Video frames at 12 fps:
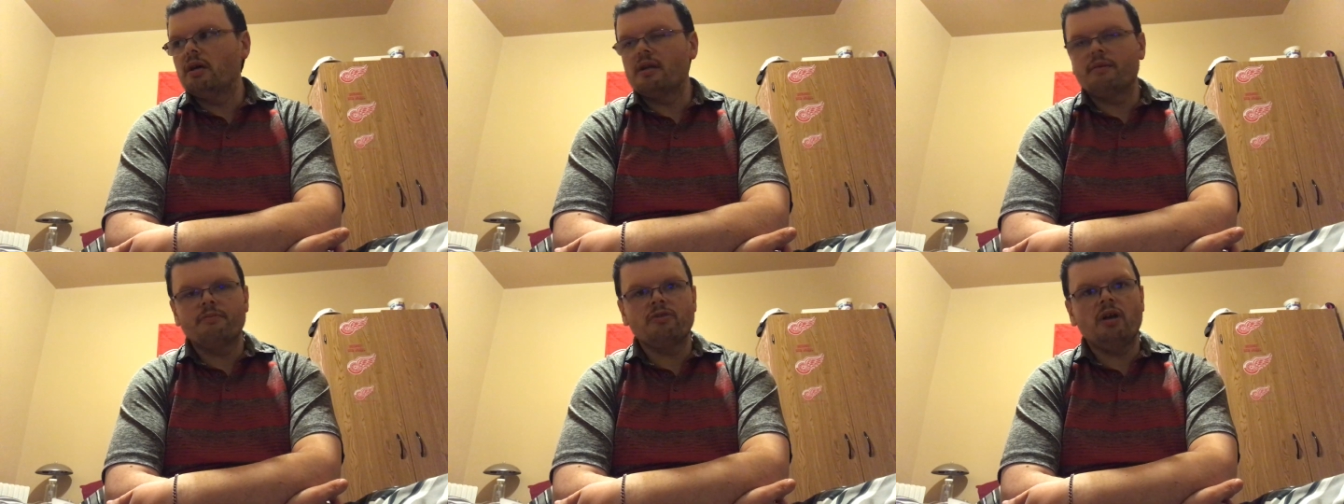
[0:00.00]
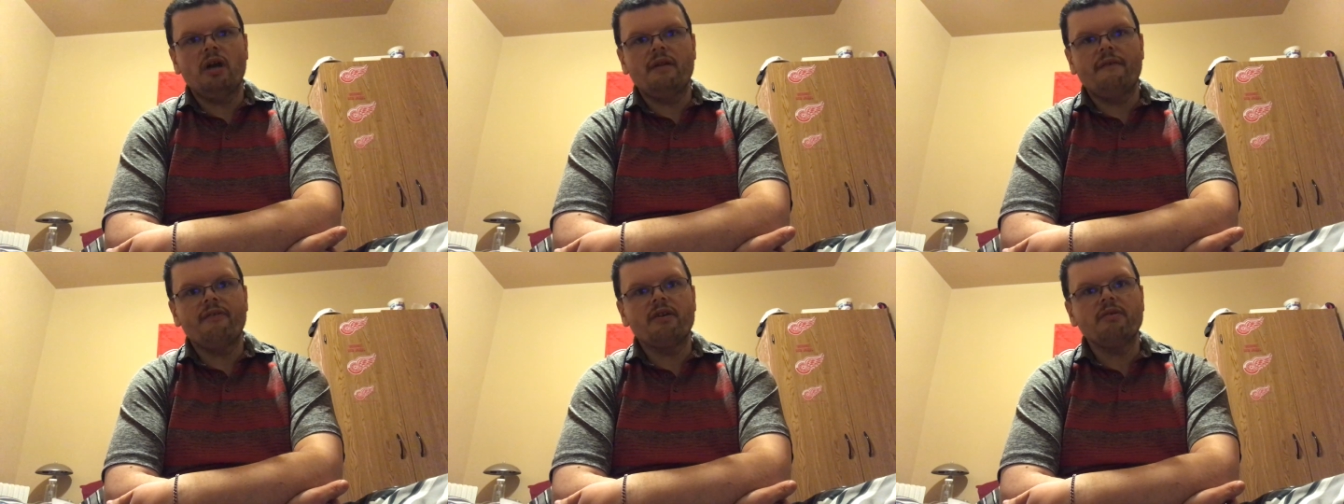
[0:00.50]
and I'm trying
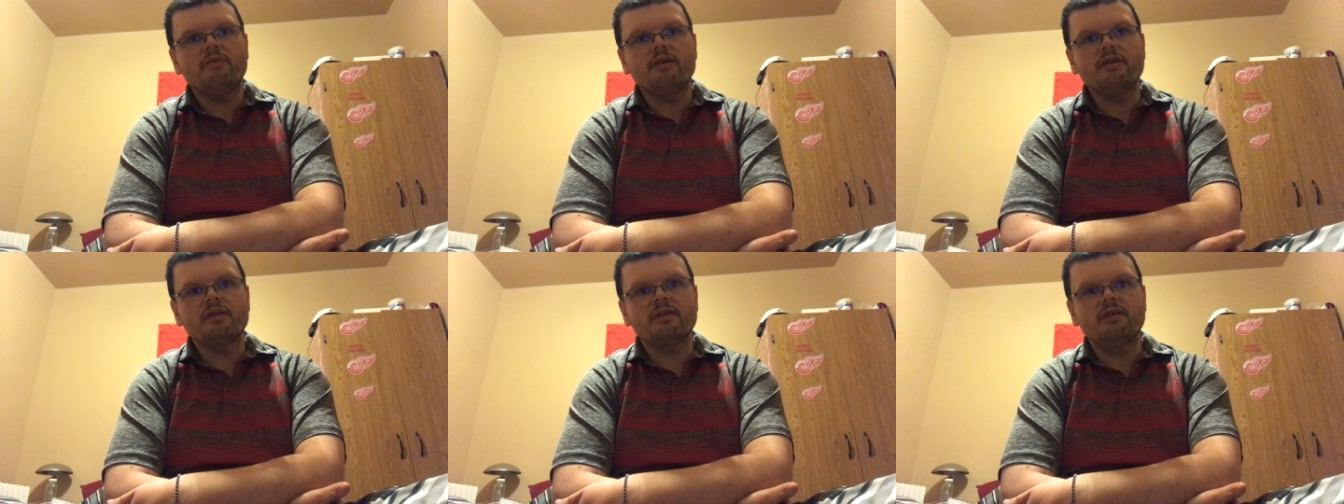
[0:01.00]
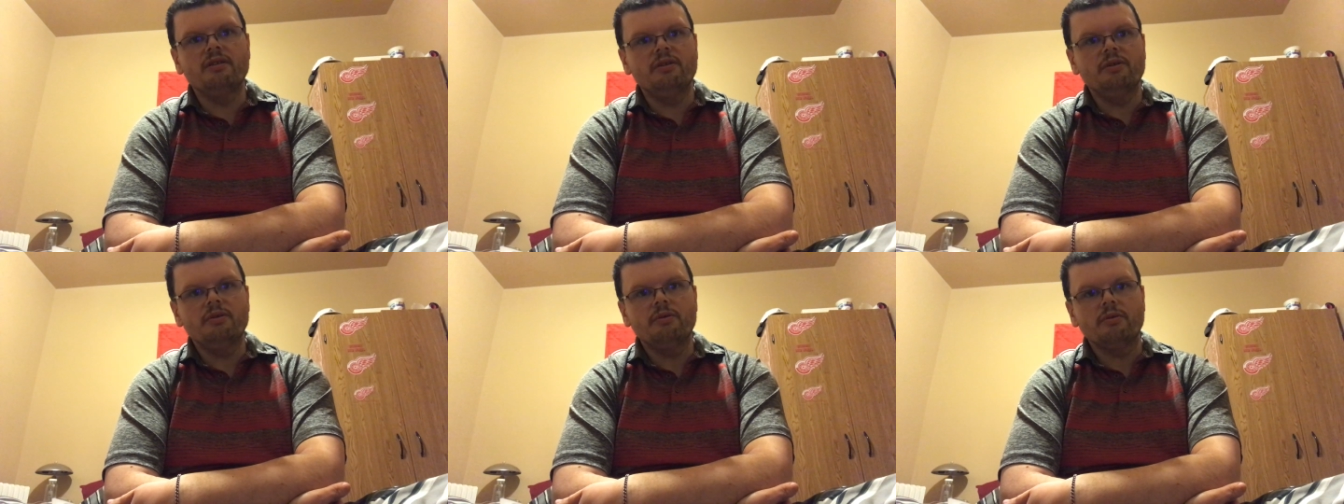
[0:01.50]
to figure out what to
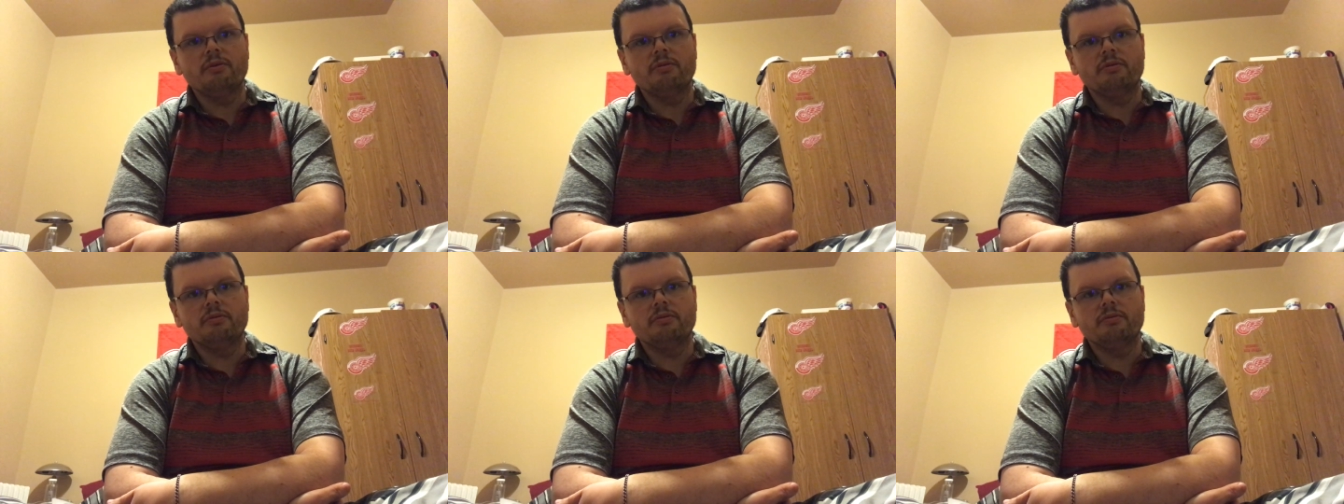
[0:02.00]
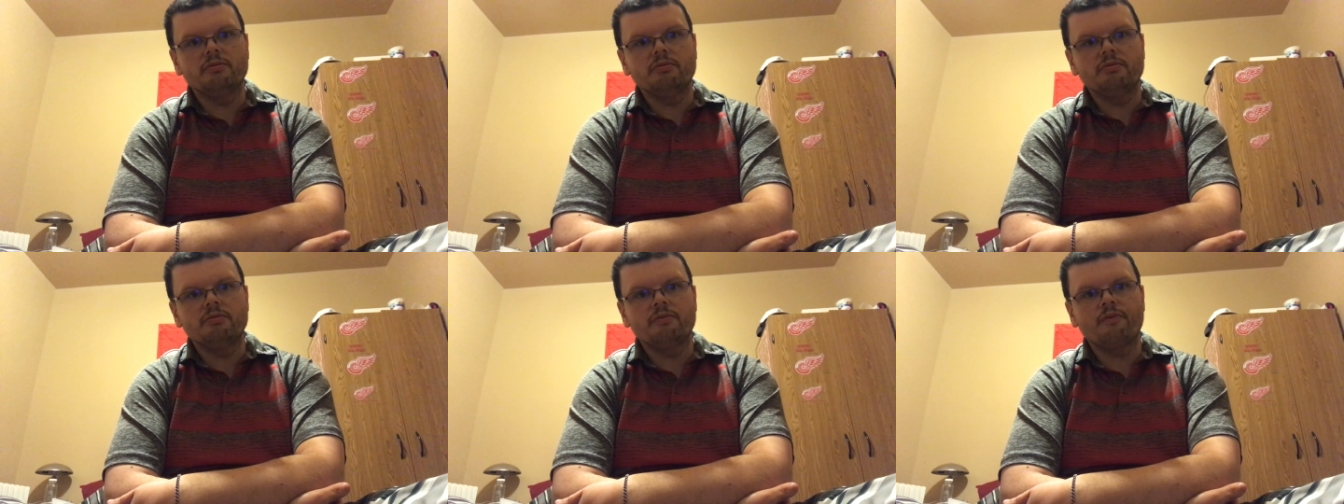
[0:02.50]
do
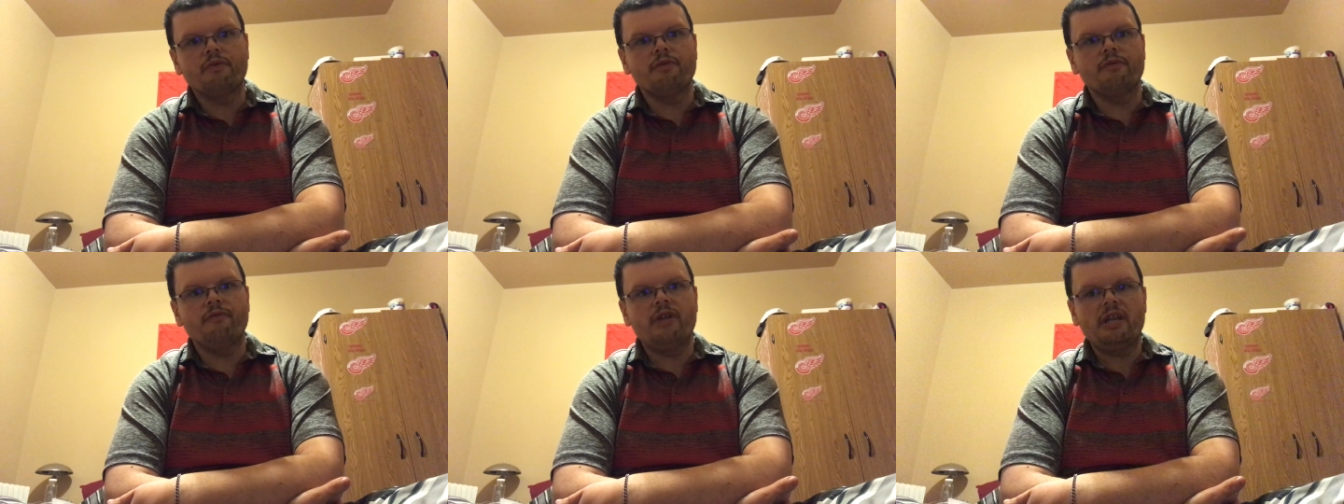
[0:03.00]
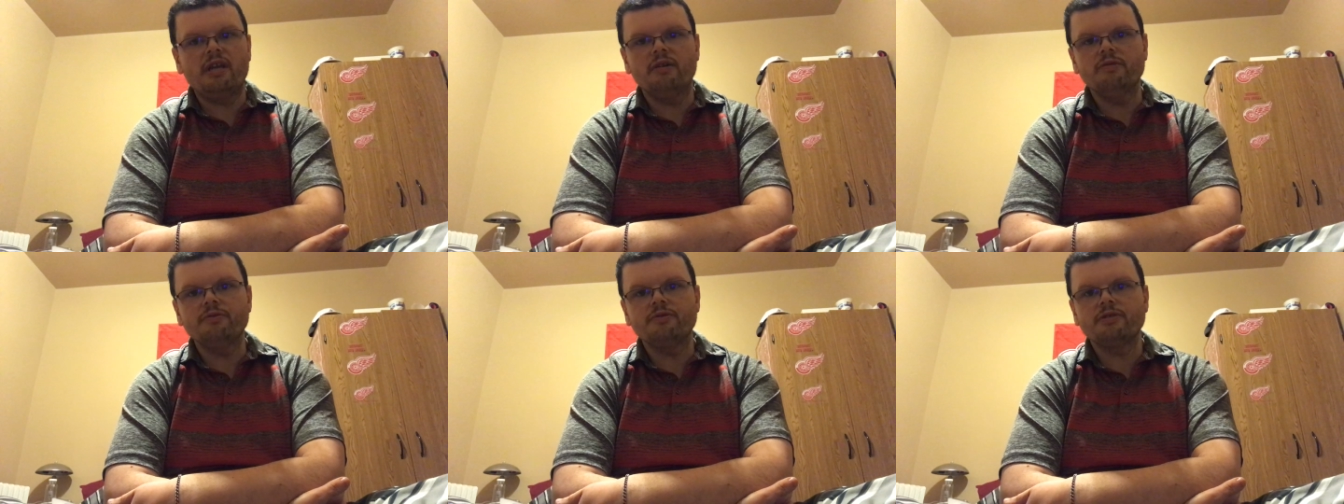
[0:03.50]
for
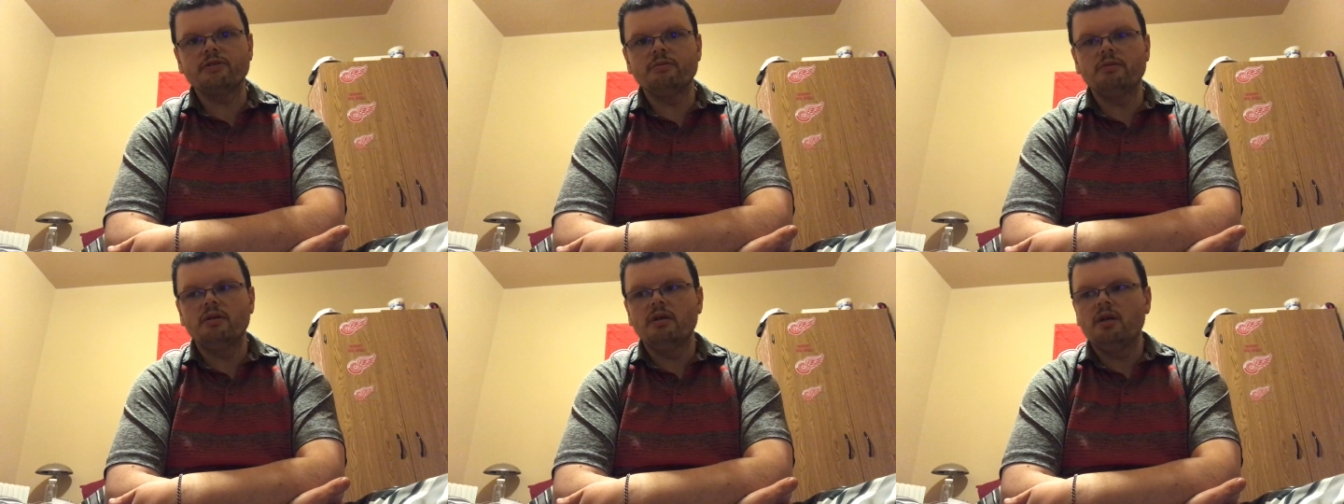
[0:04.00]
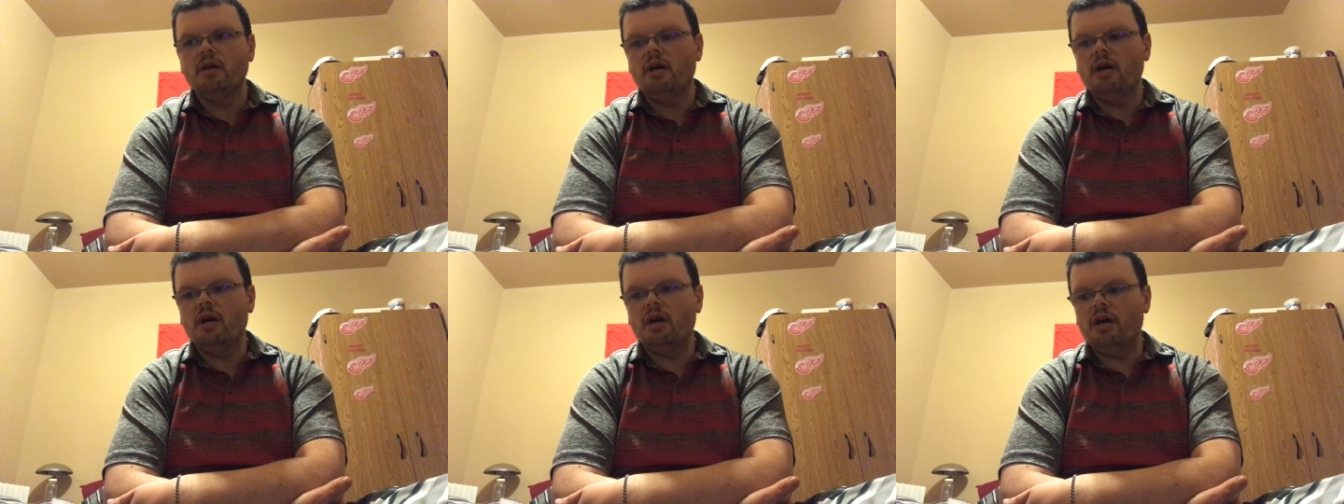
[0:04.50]
videos.
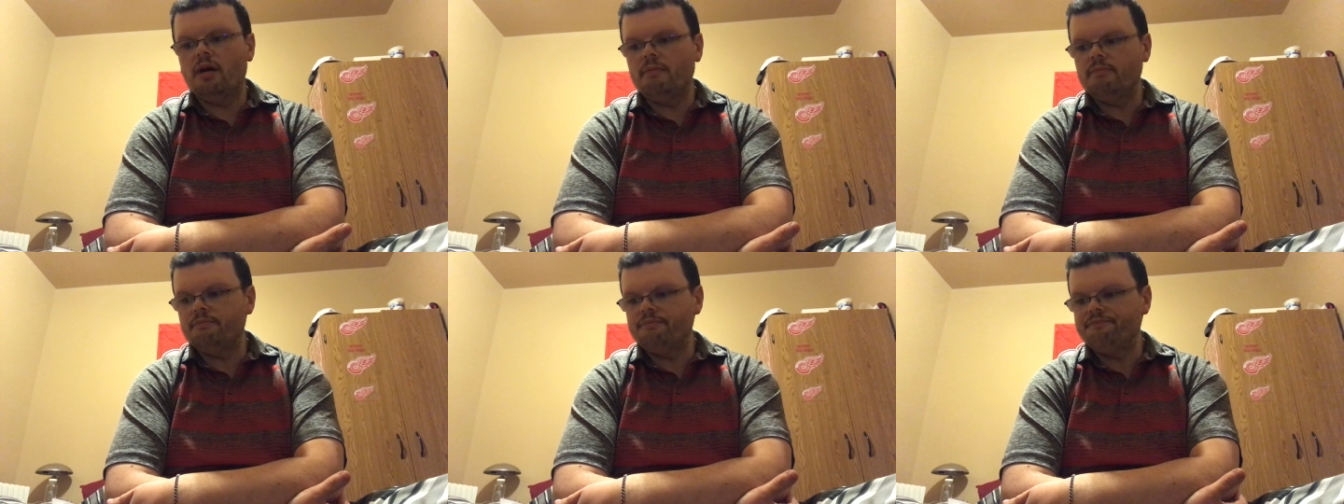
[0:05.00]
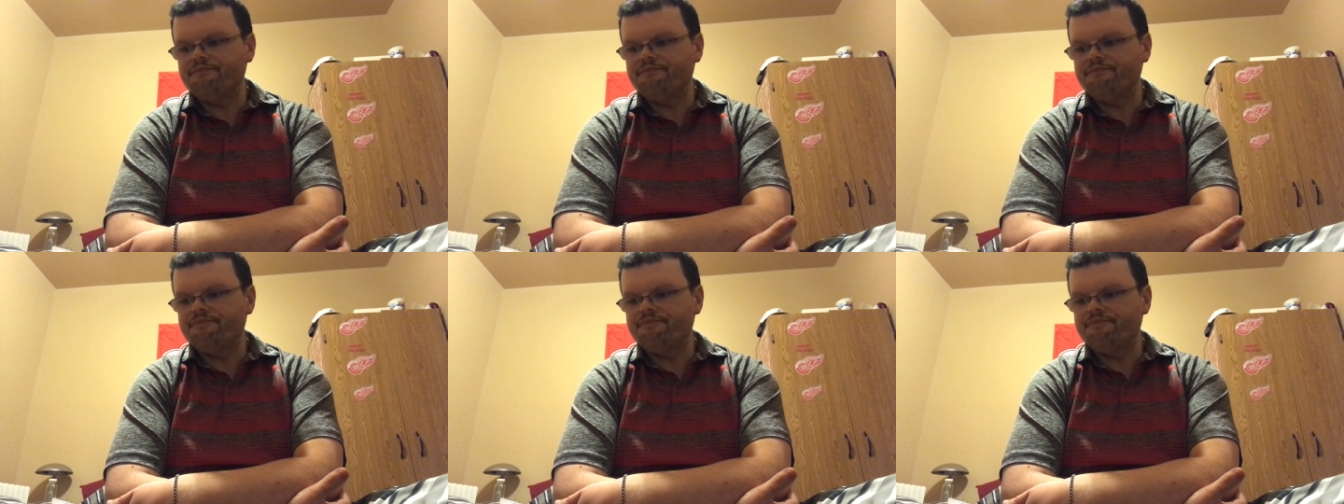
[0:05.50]
Um,